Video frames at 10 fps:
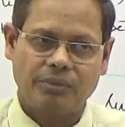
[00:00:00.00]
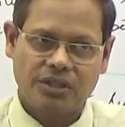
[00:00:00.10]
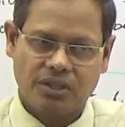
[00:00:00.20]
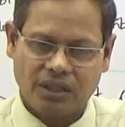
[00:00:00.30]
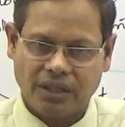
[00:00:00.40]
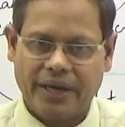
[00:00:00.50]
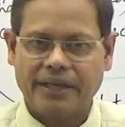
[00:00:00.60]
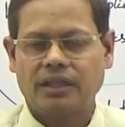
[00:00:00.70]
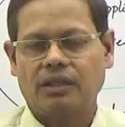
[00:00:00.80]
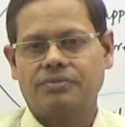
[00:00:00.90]
these are the
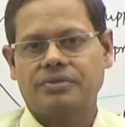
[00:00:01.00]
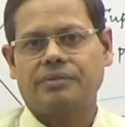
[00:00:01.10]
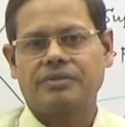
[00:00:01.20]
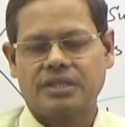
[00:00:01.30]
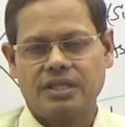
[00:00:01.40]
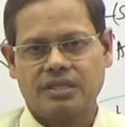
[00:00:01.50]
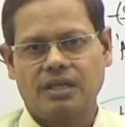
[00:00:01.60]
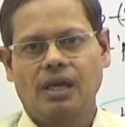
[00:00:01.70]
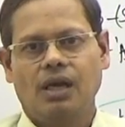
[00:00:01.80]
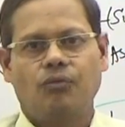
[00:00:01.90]
category of services
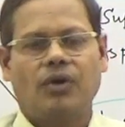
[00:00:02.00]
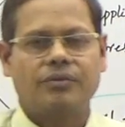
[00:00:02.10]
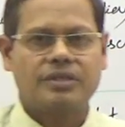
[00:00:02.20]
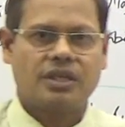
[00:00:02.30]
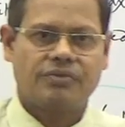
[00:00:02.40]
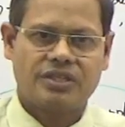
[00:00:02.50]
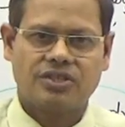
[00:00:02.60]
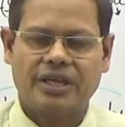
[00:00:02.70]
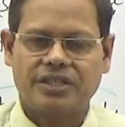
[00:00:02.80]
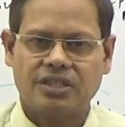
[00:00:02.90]
for which reverse
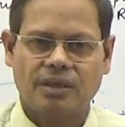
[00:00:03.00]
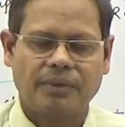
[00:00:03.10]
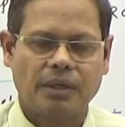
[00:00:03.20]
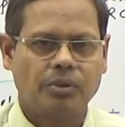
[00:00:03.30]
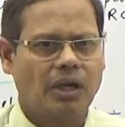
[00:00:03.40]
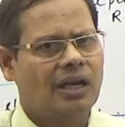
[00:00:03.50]
charge is applicable.